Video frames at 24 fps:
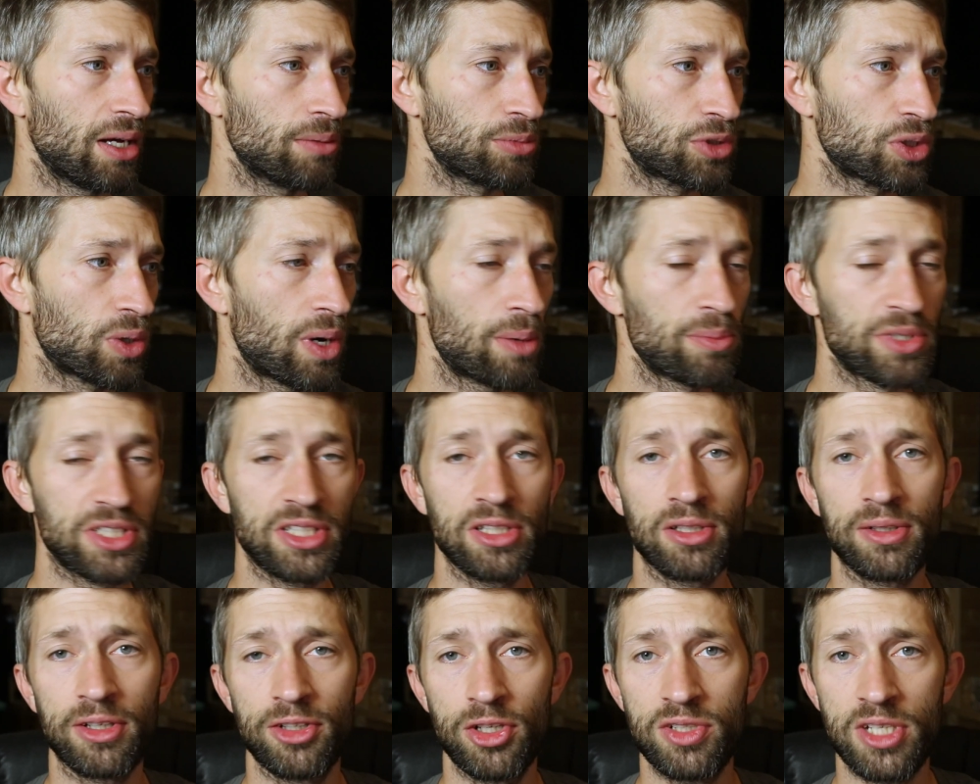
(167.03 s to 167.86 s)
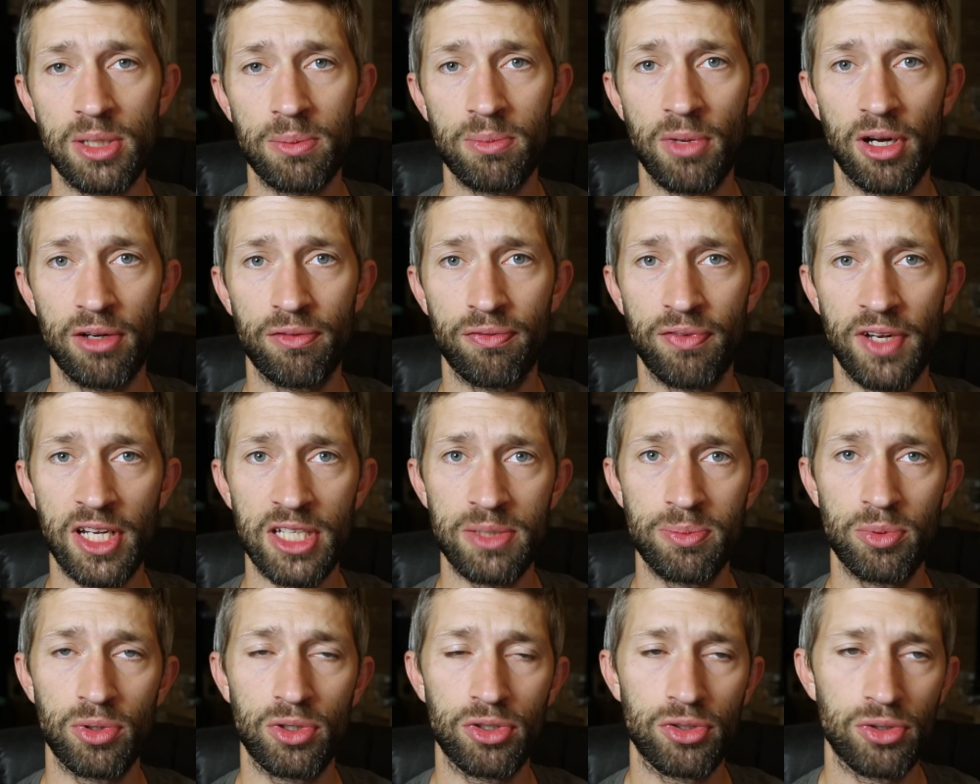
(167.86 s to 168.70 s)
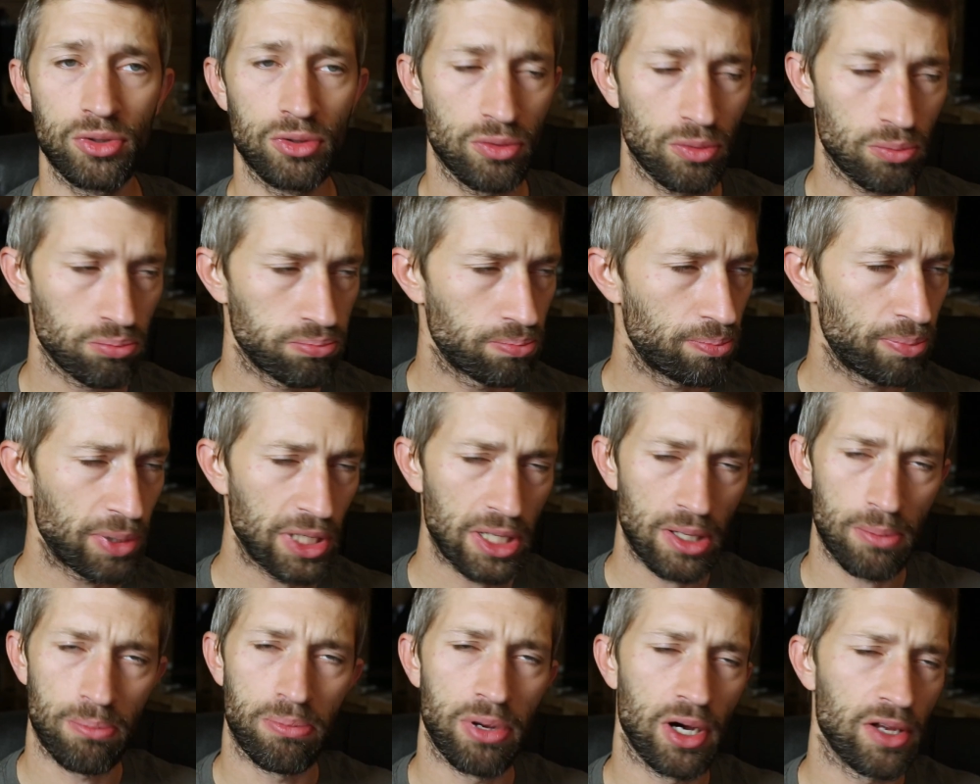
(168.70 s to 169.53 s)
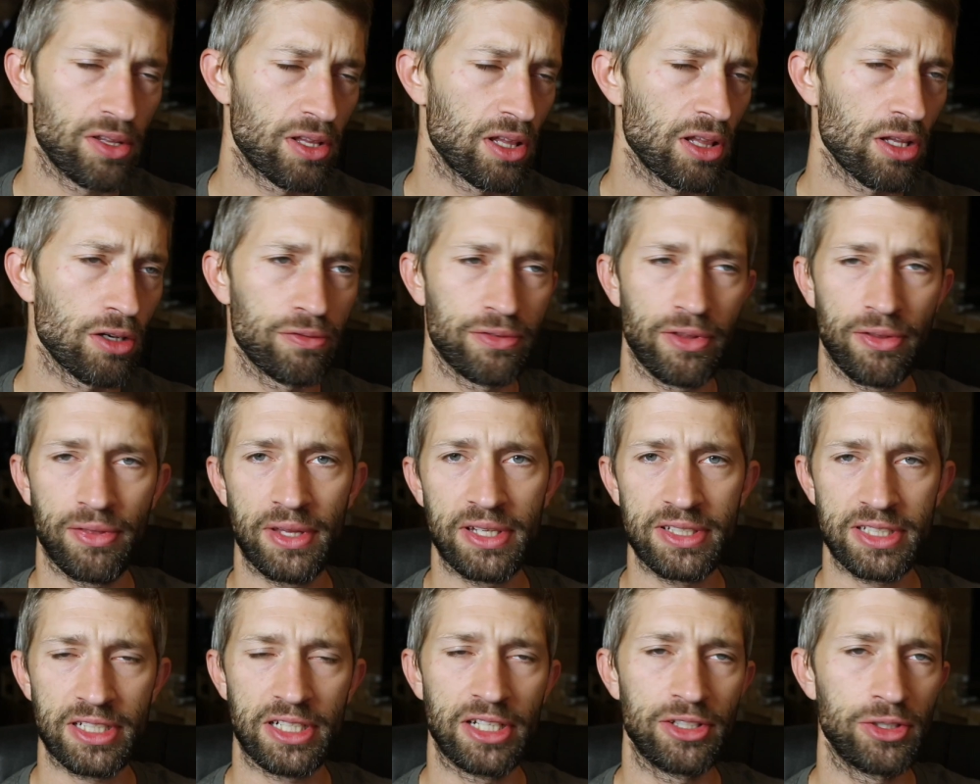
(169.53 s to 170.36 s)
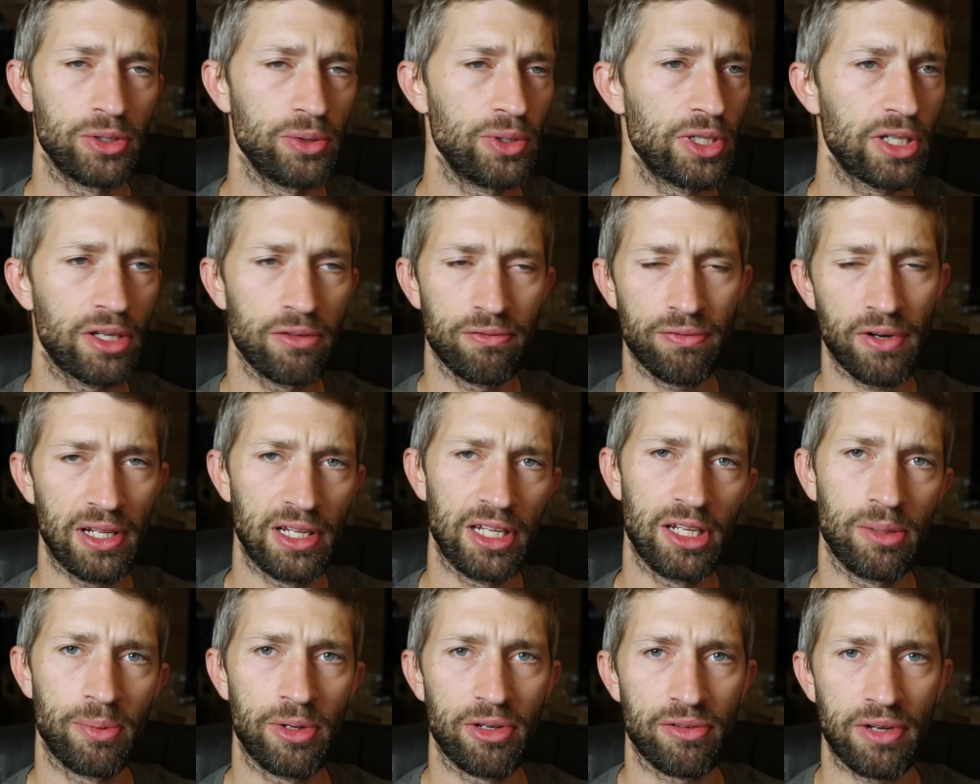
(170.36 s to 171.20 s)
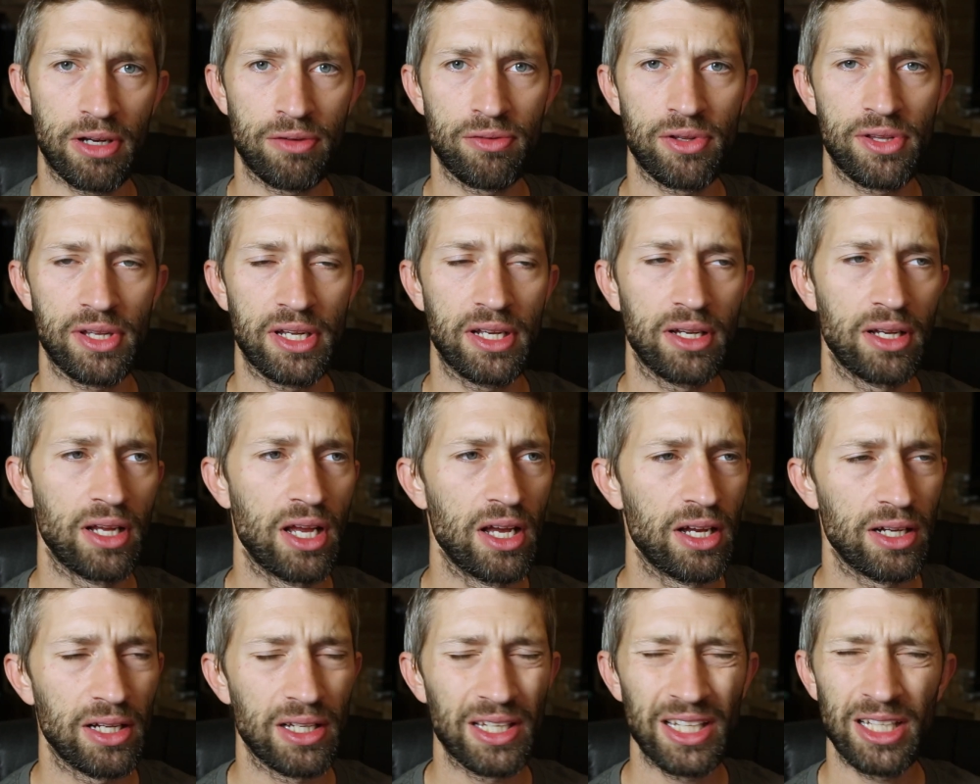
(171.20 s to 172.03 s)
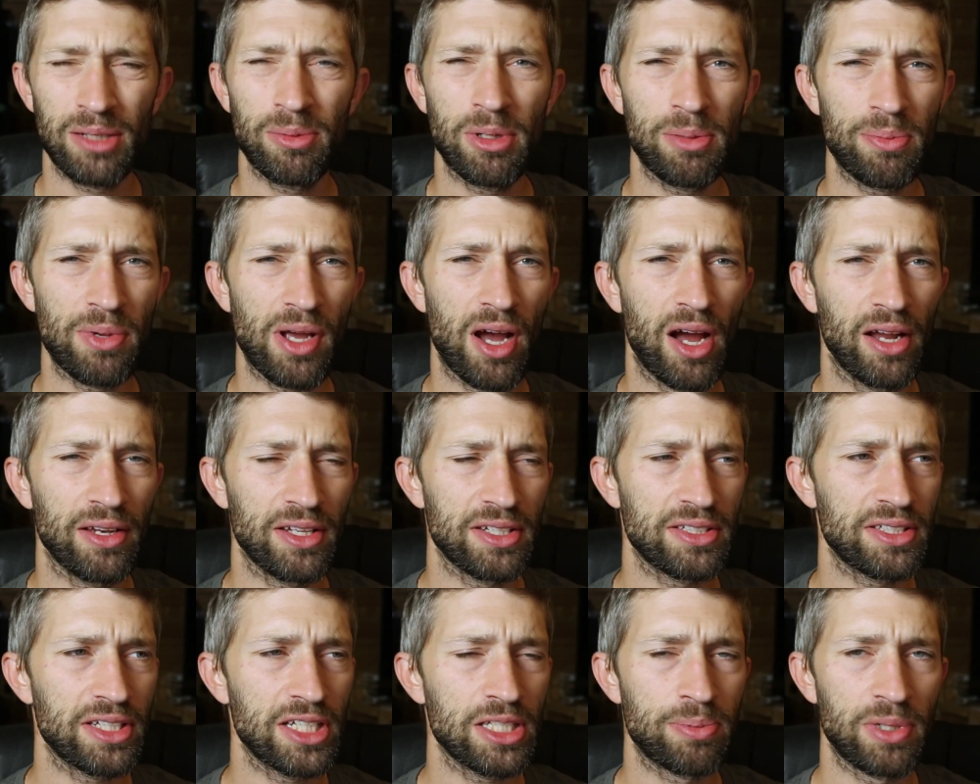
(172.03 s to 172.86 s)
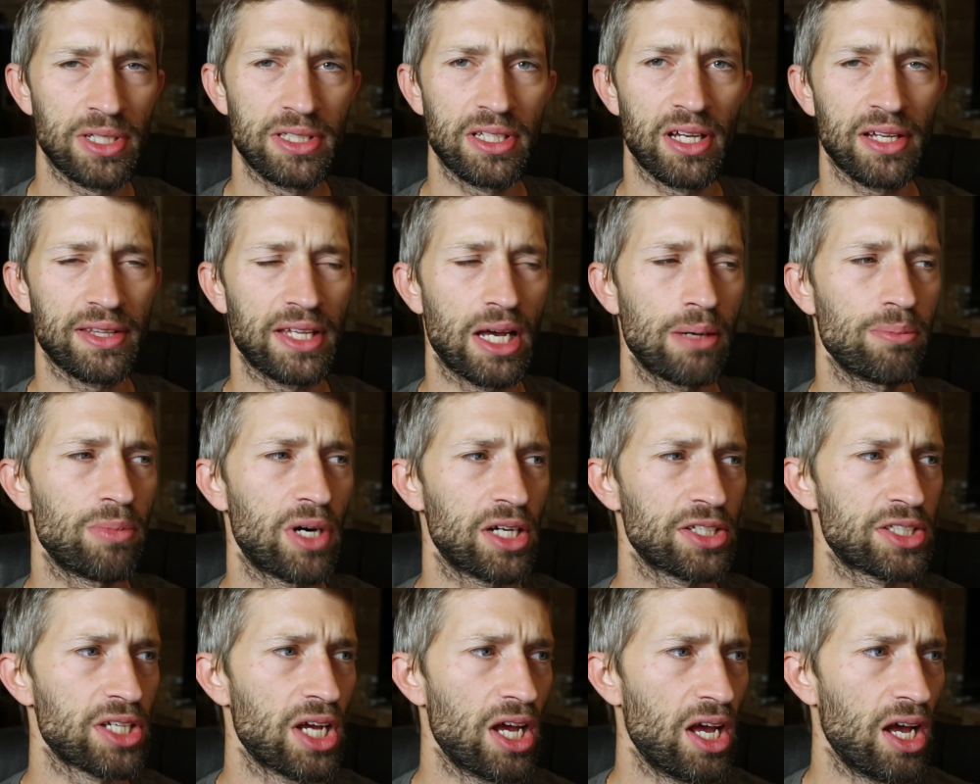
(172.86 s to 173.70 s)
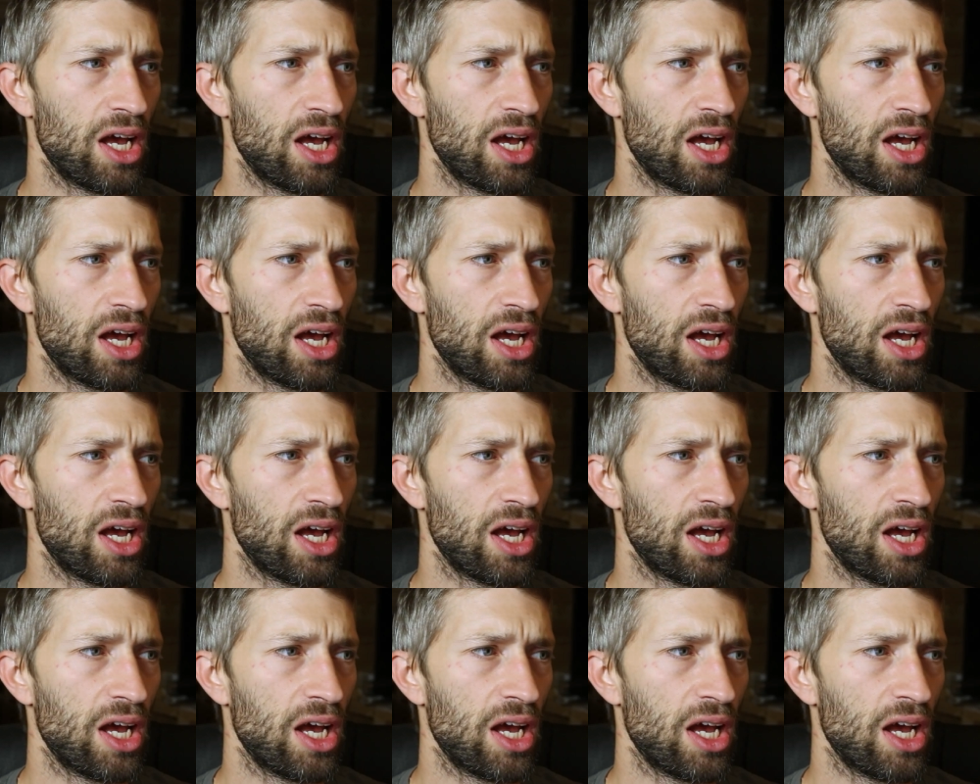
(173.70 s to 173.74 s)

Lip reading: So I'm still using my Facebook to be a bundle of the things that I do. You can find a little bit of everything, a little bit behind the scenes, but not that much.